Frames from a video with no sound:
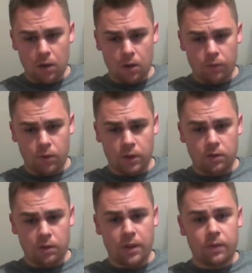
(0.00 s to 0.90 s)
I thought I'd
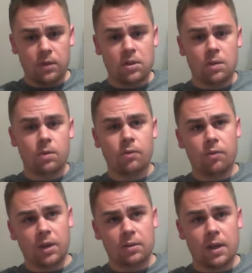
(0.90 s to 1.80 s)
do that this year, but
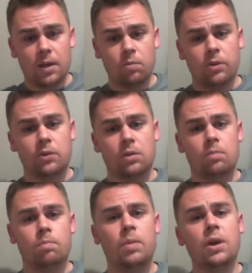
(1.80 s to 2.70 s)
fix that in with
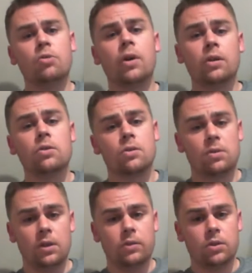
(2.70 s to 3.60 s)
some big risk
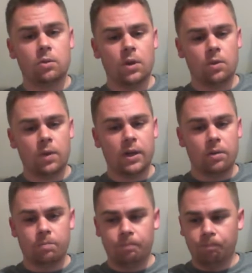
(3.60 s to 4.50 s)
receivers as well,
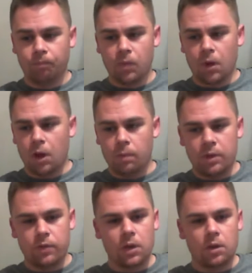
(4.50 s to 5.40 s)
where I'm
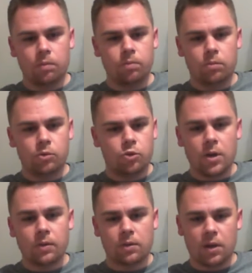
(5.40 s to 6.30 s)
either going to
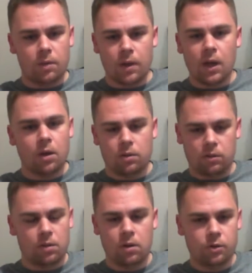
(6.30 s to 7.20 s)
trounce team and get
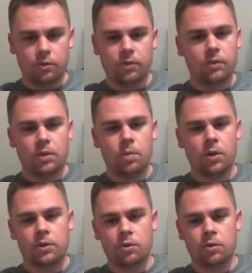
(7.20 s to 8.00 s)
150 points,